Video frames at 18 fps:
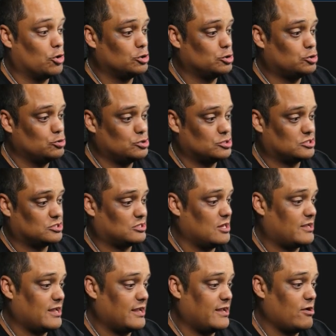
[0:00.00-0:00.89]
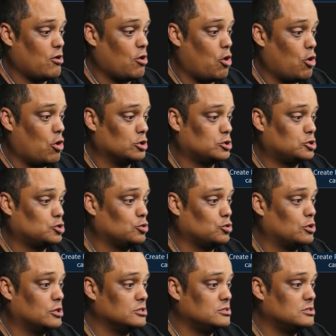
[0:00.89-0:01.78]
the tools, just click it here, all
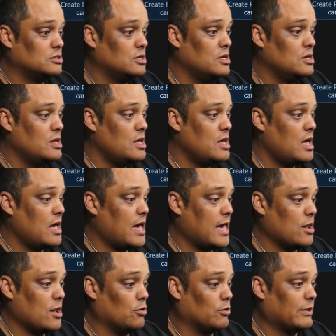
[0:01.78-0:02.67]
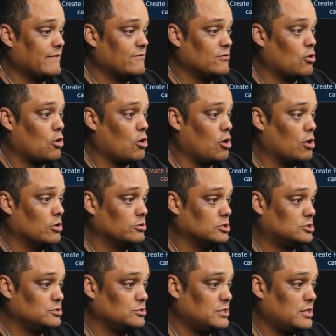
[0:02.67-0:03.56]
tools, and it'll give you all the
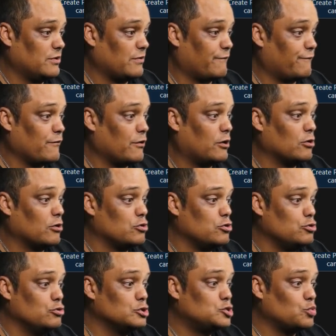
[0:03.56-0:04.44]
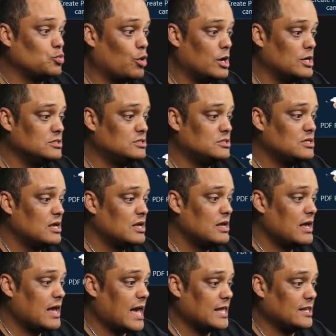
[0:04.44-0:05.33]
tools here, the frequently used ones.
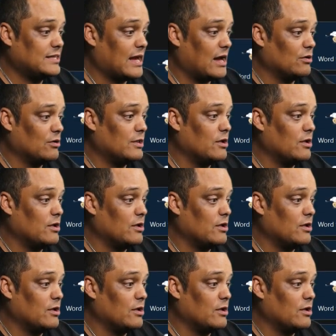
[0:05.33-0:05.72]
And down